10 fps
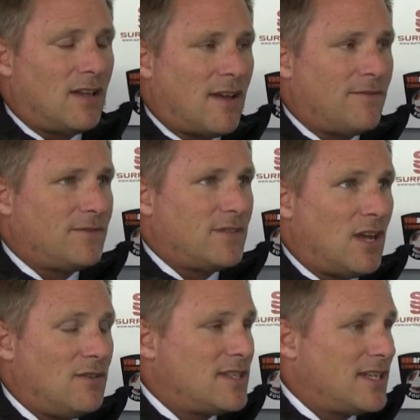I've
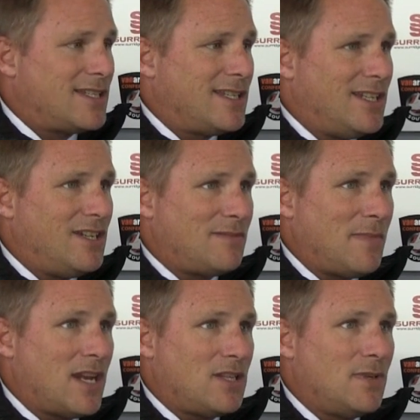known in 16 years of
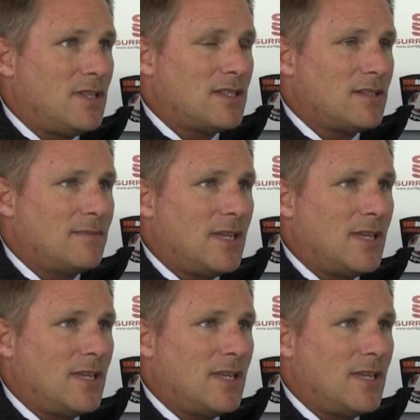management,